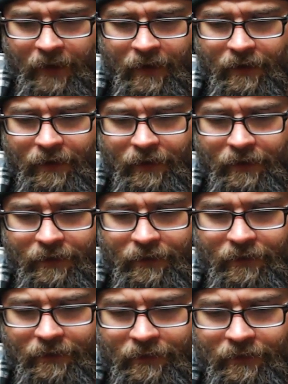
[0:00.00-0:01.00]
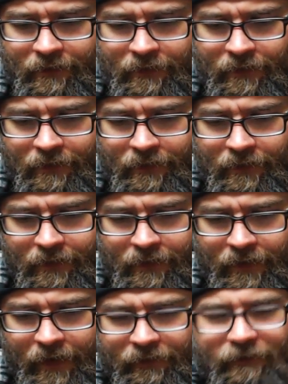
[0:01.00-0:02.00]
and
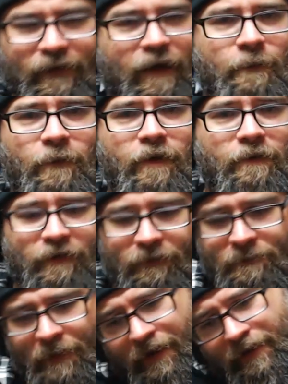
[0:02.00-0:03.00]
at the time we were just